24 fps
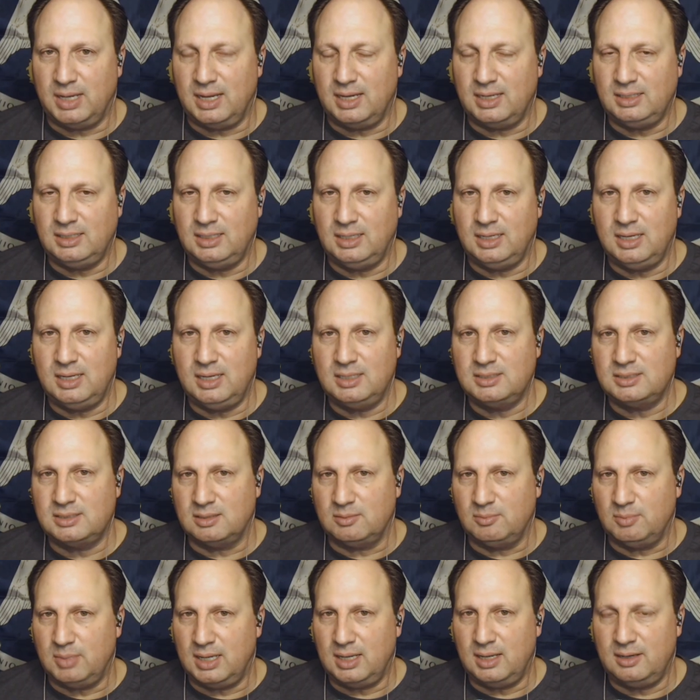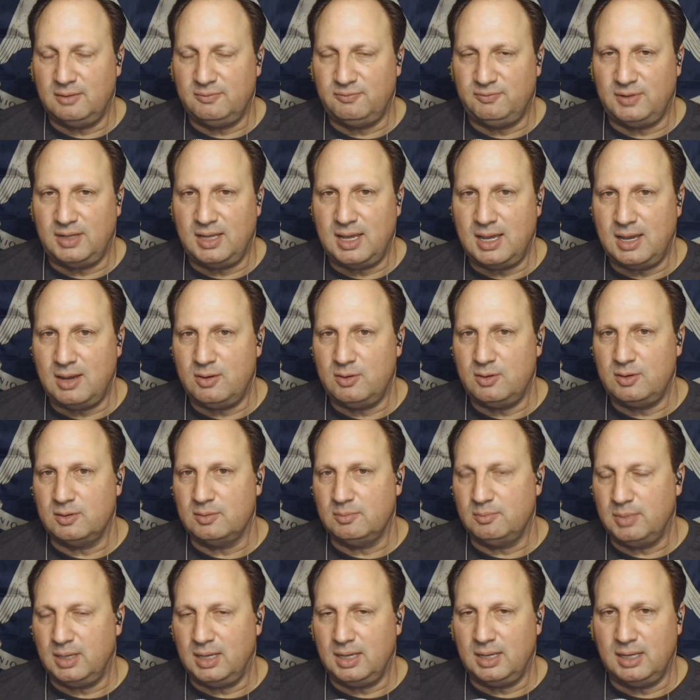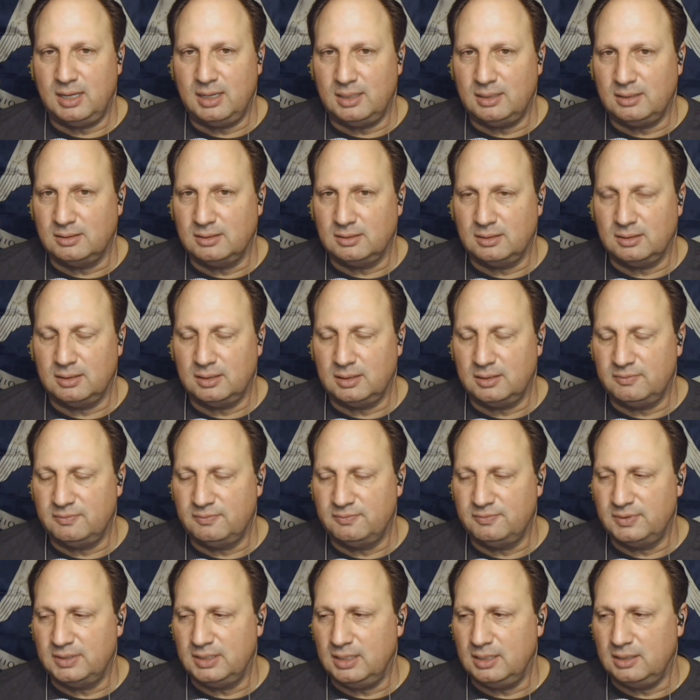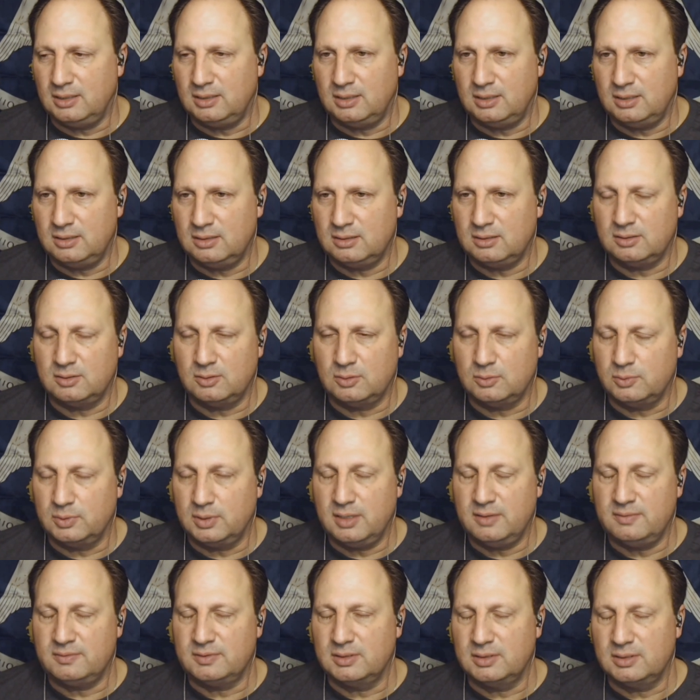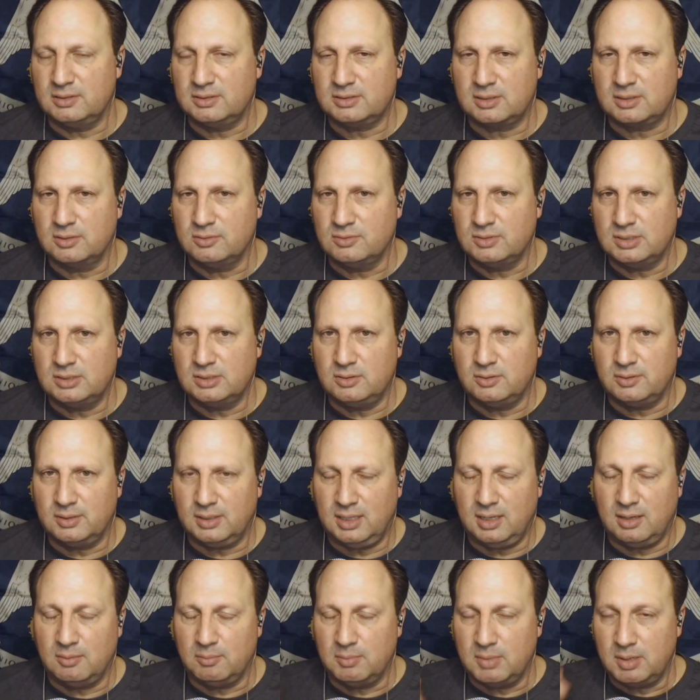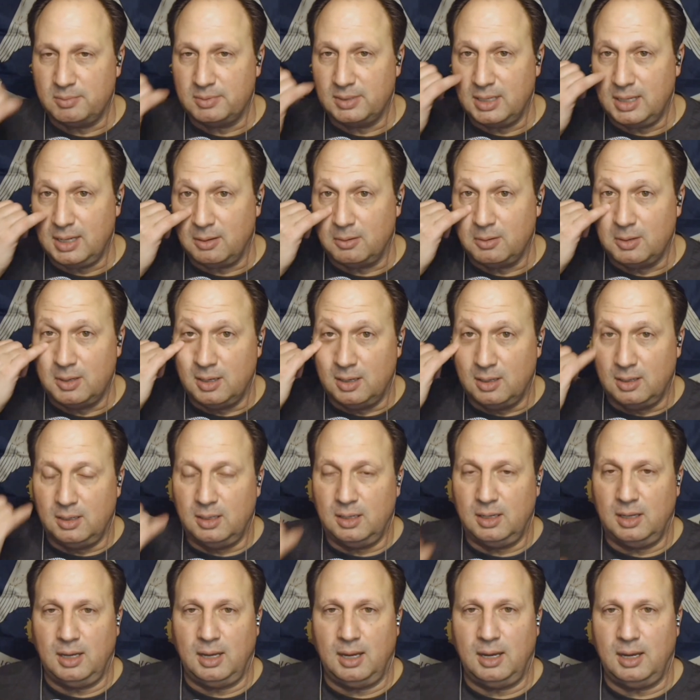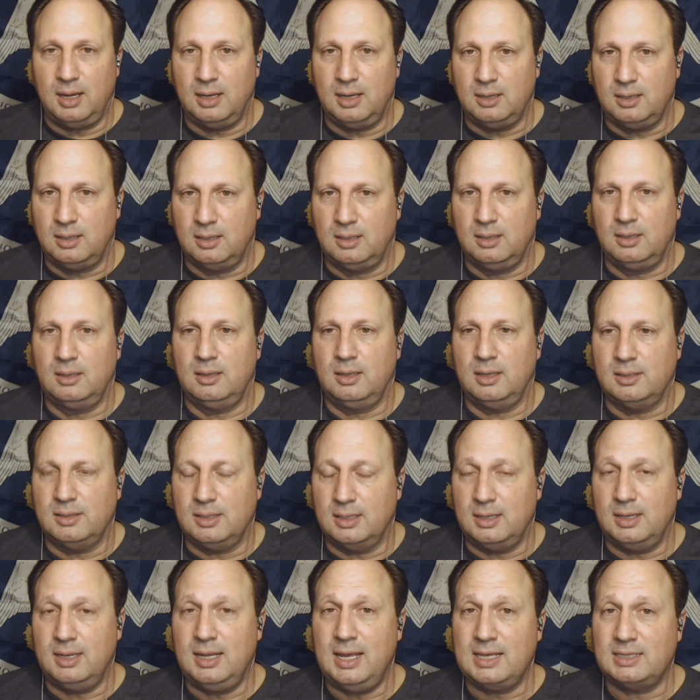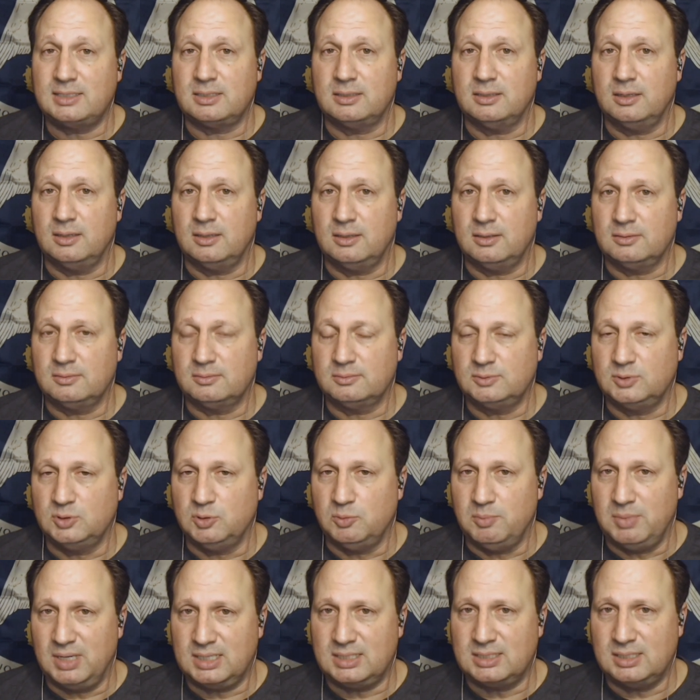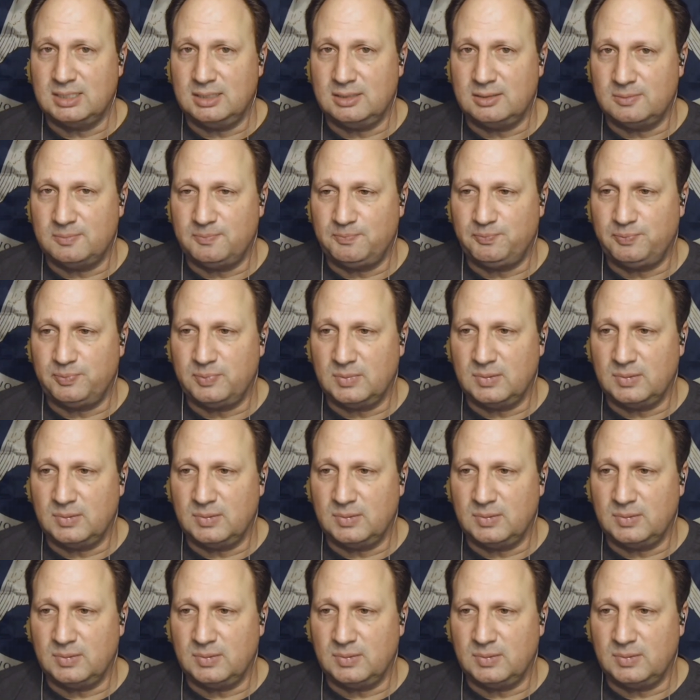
buying yeast and buying flour and buying vanilla or whatever else goes into it. I can't remember now. And then you mix it